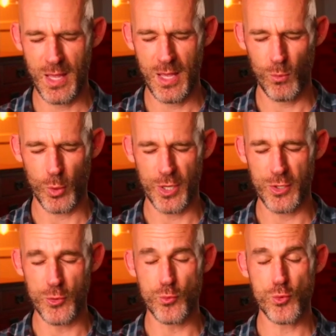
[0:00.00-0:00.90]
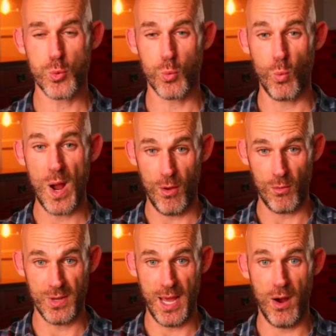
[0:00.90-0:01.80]
We're going to do 12
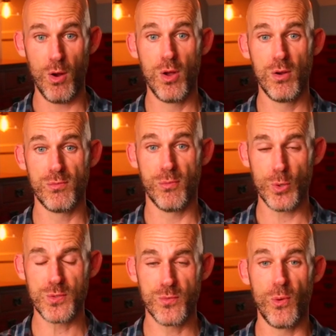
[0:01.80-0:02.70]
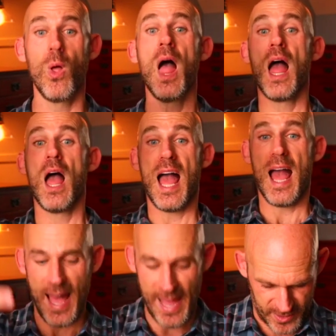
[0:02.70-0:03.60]
now. Forceful
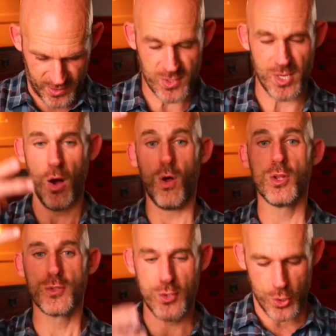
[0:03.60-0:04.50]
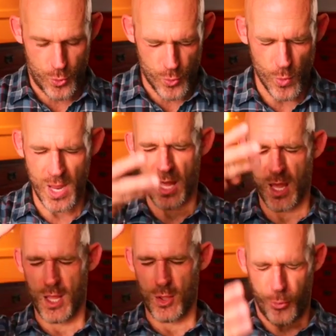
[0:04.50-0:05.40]
exhale. 2,
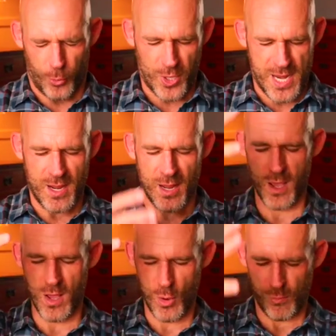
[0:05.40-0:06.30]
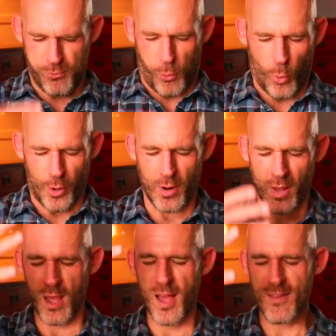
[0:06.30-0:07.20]
3, 4,
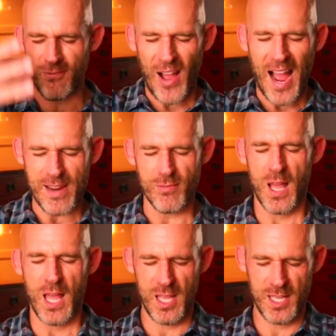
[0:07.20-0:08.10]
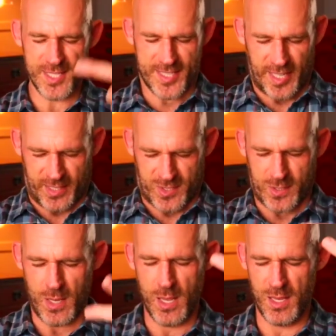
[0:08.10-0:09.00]
5, 6,
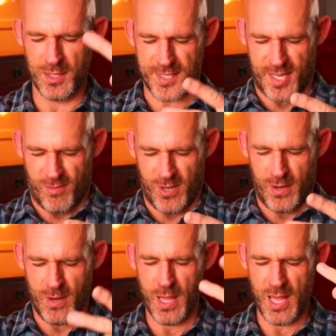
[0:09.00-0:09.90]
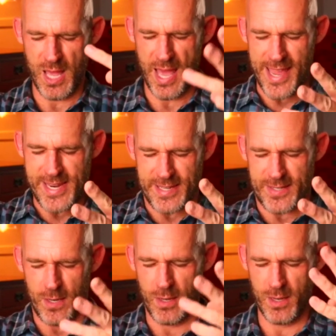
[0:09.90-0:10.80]
7, 8,
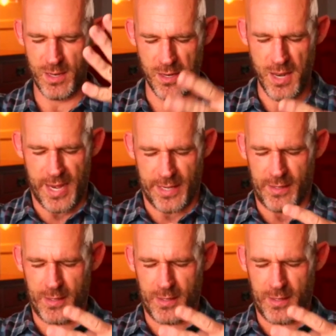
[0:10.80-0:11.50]
9,